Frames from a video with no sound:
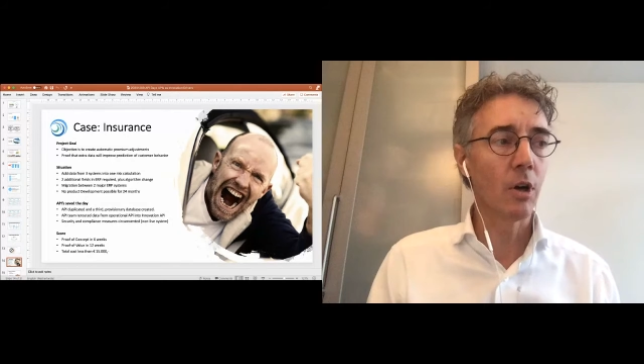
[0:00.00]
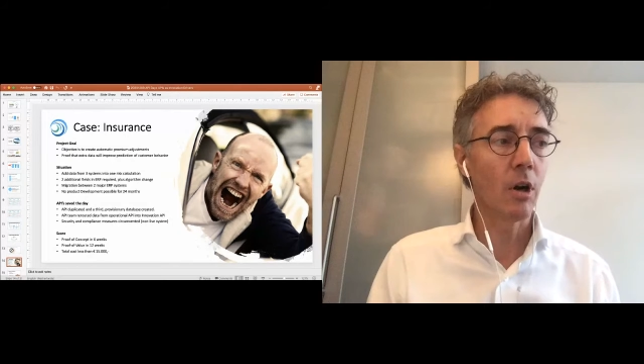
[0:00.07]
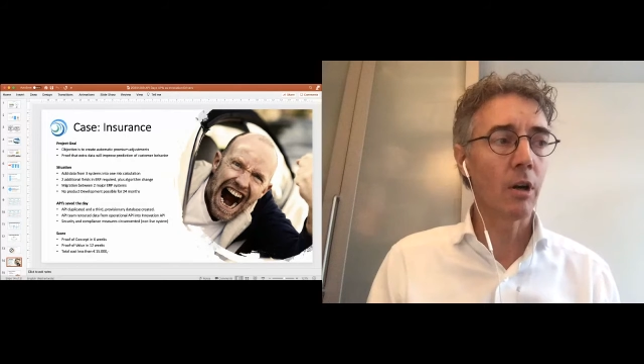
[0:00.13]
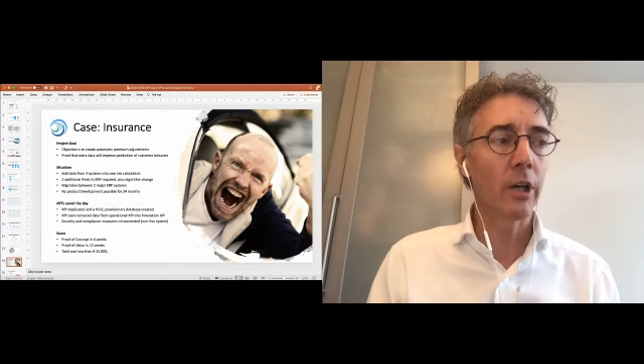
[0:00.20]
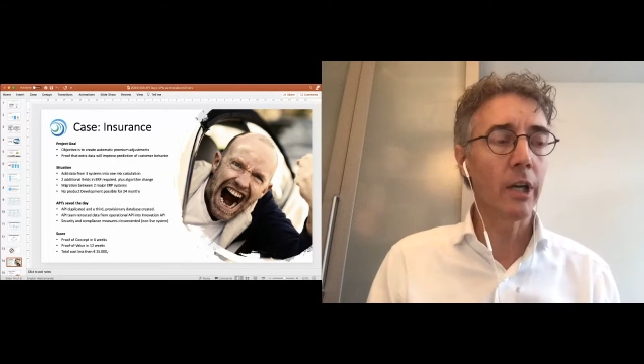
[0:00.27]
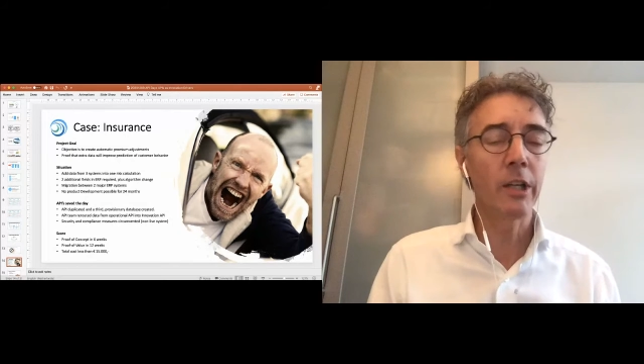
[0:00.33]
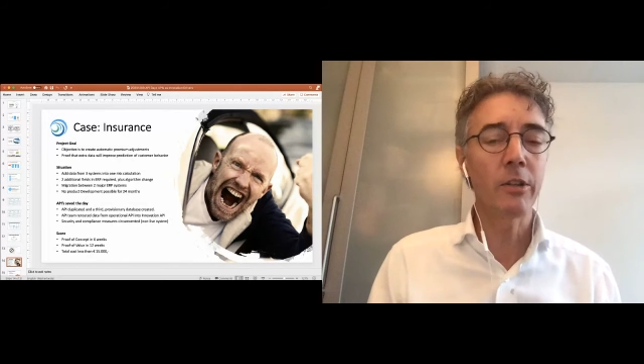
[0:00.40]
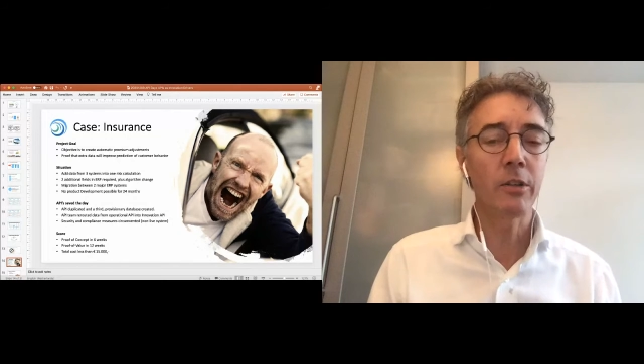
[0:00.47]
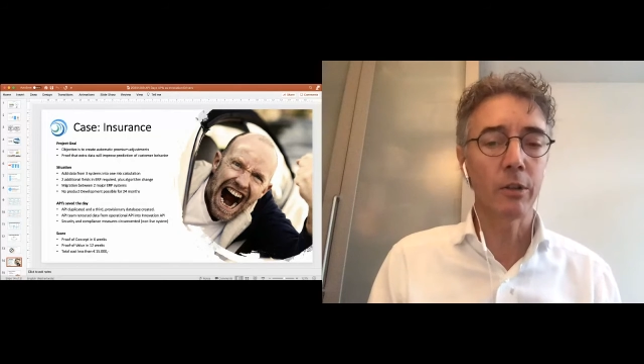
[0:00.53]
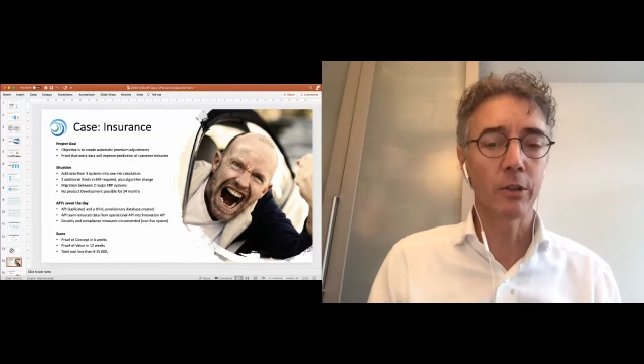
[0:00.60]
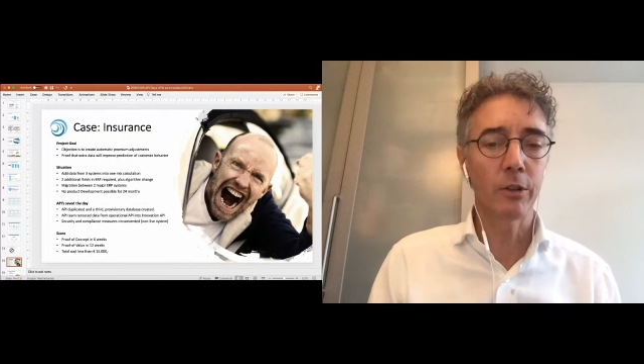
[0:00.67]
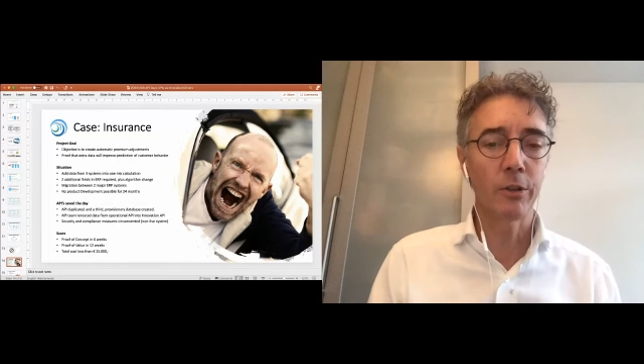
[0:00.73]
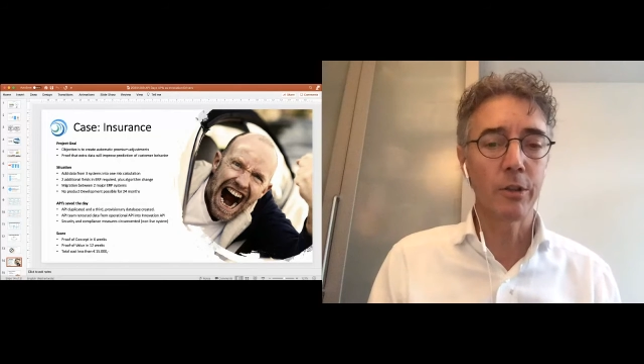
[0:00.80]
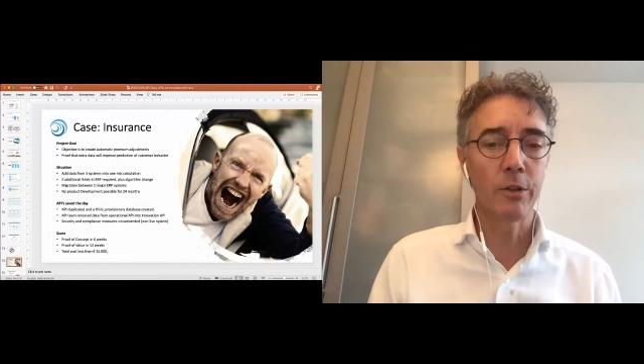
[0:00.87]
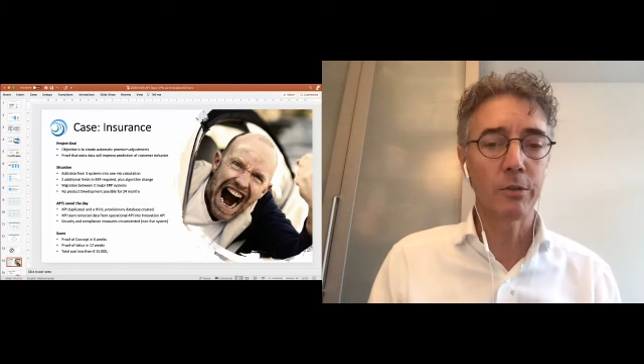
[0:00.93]
our
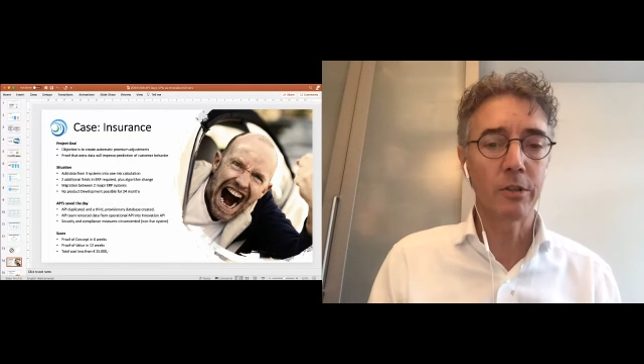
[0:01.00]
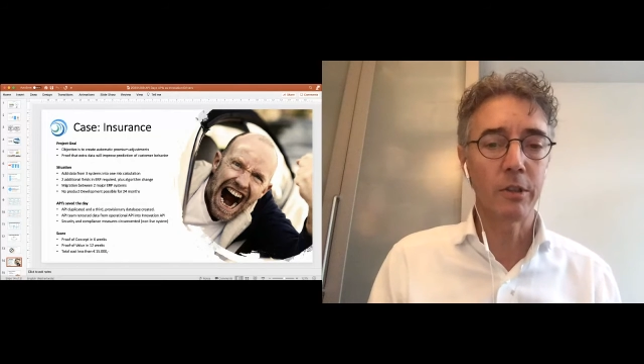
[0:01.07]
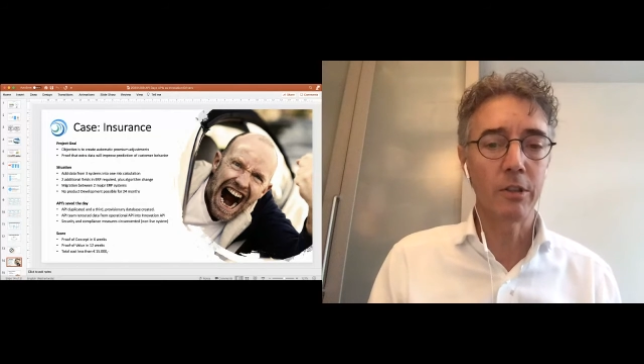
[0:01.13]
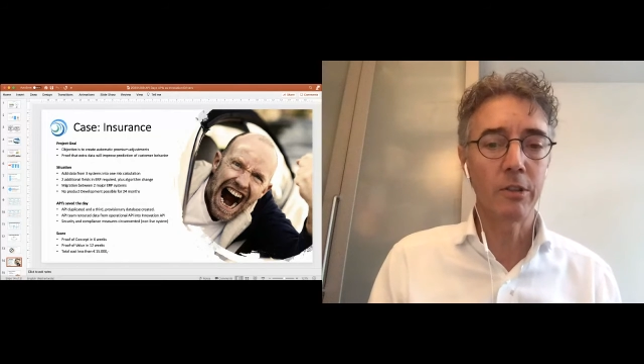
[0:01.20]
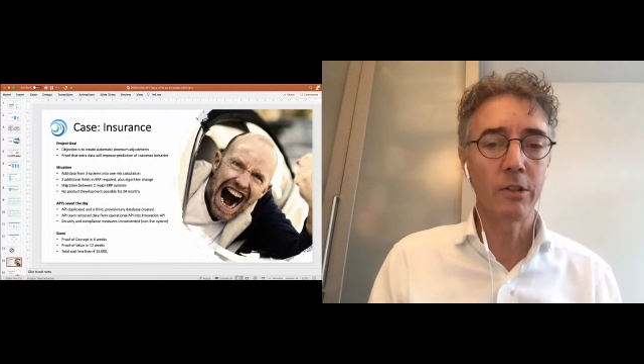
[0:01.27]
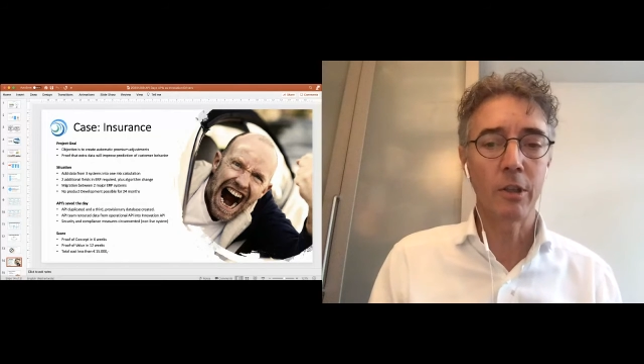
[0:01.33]
internal usage.